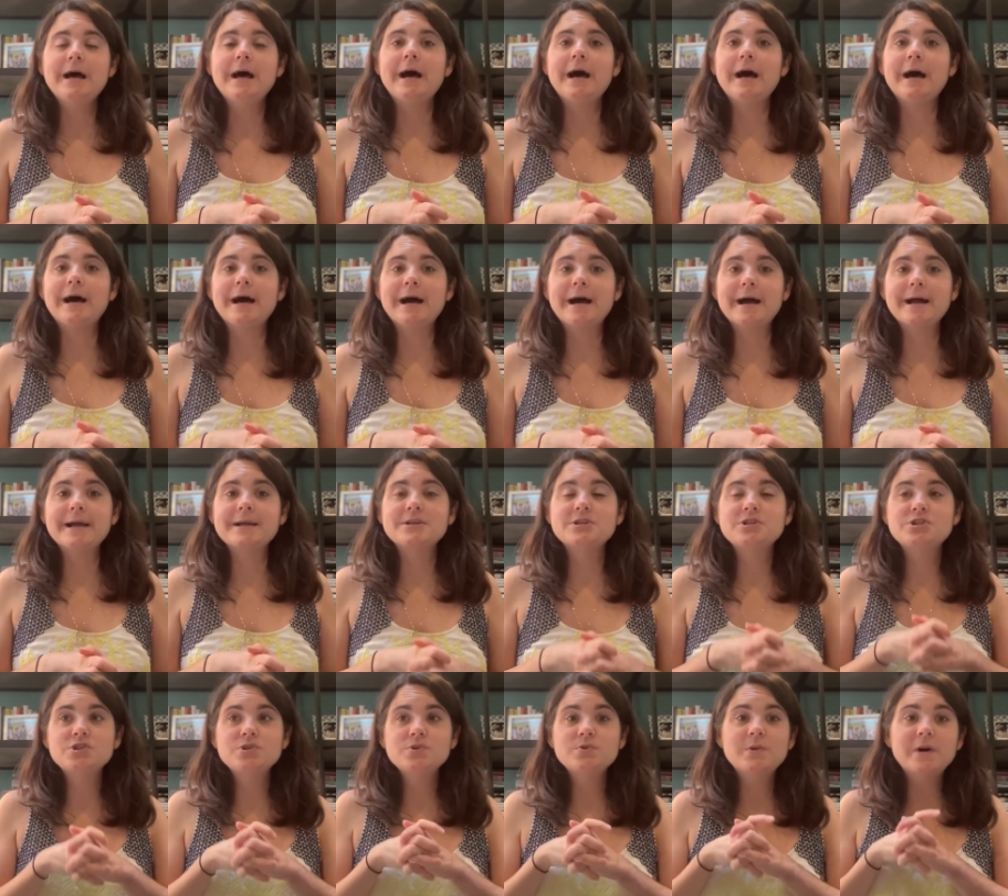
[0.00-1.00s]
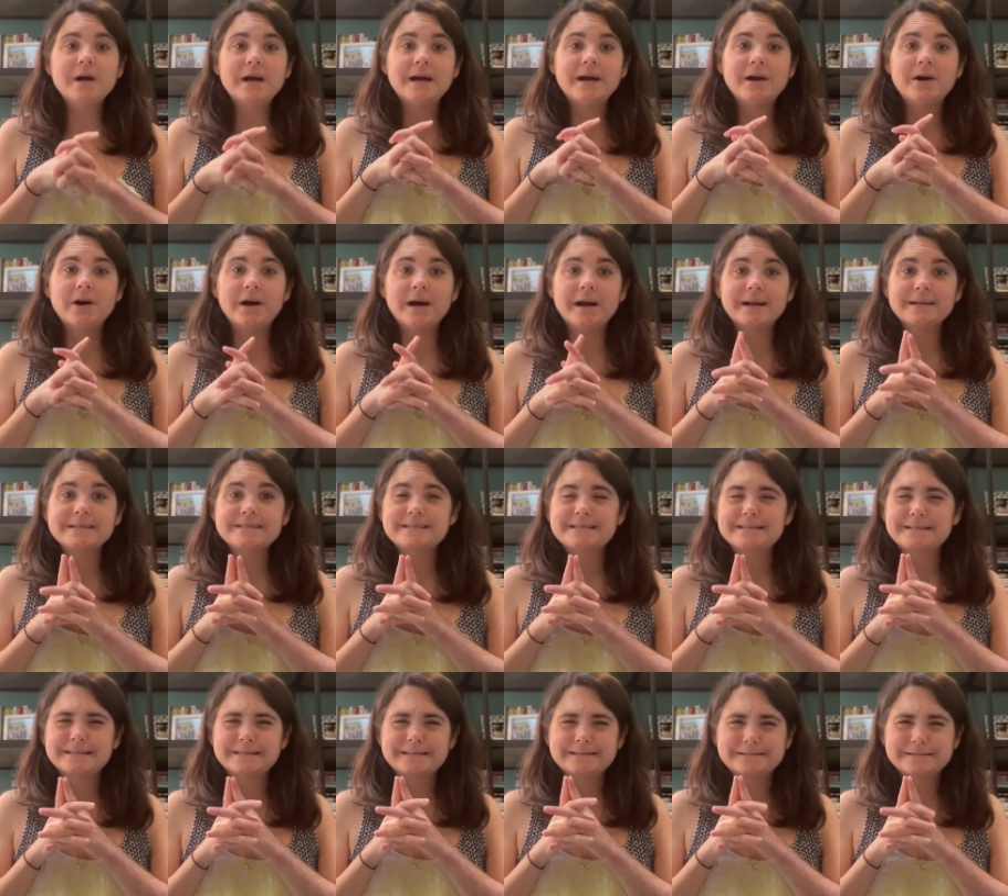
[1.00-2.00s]
I do
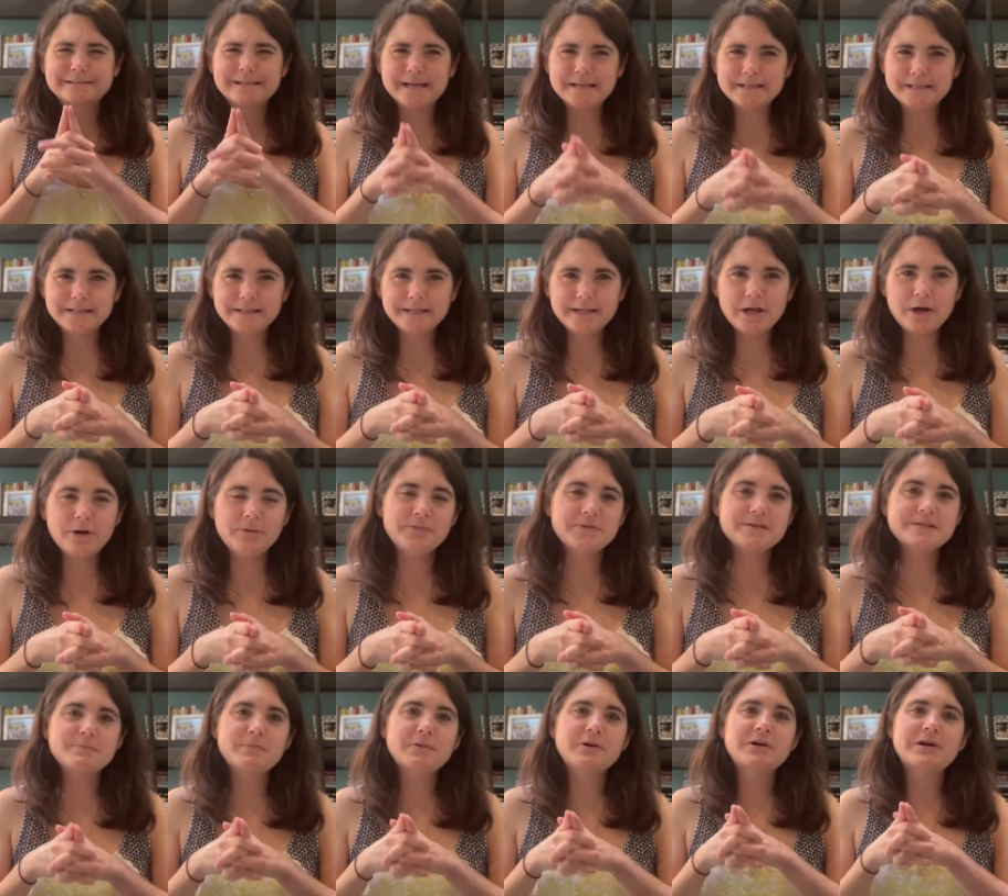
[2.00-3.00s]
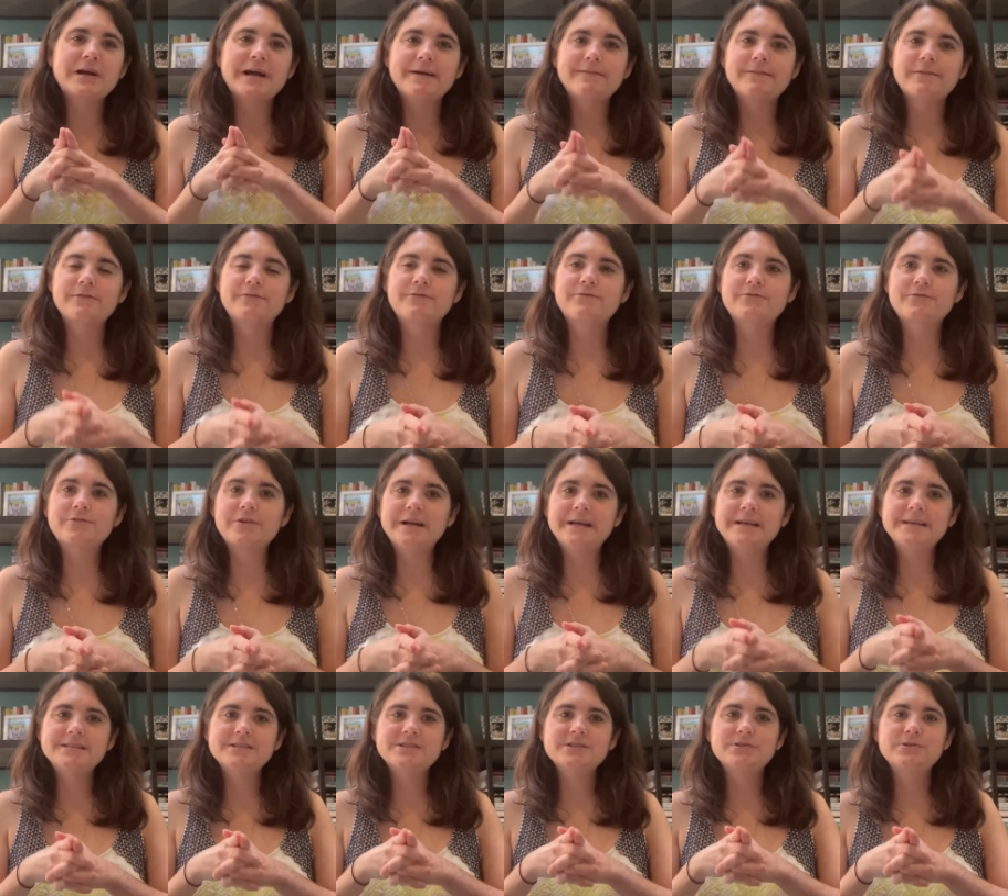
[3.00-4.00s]
technically own this book. I have a
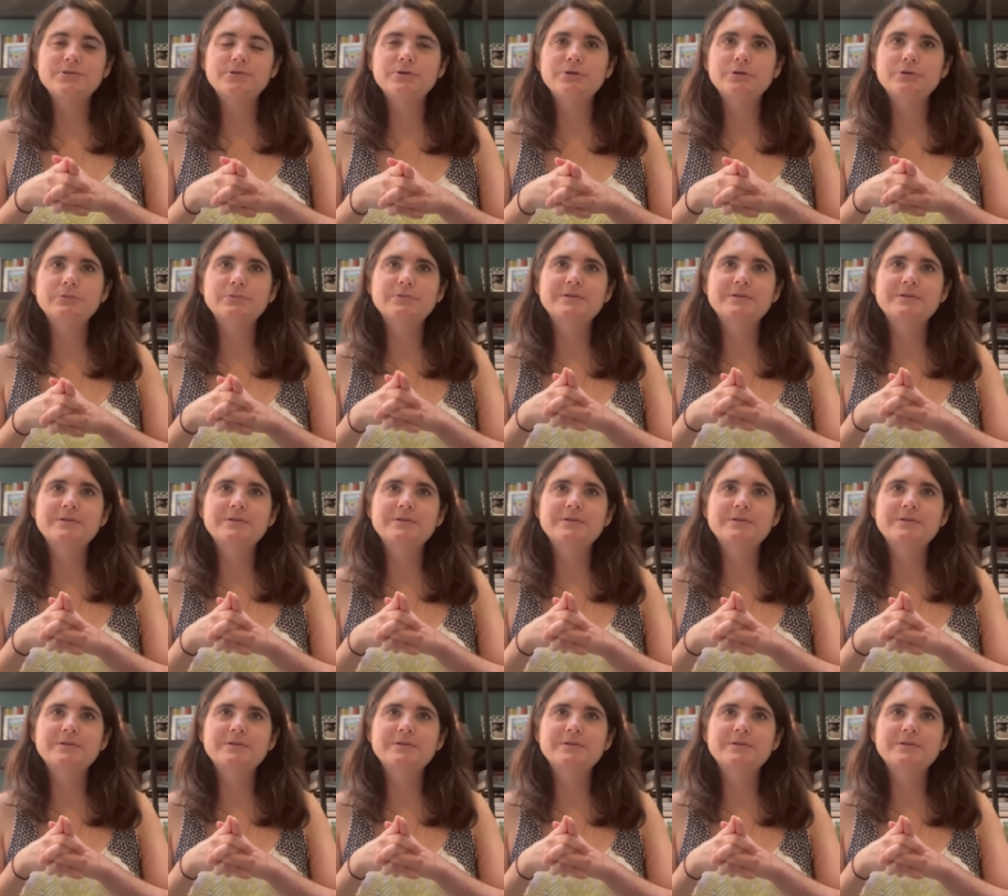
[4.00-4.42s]
friend who was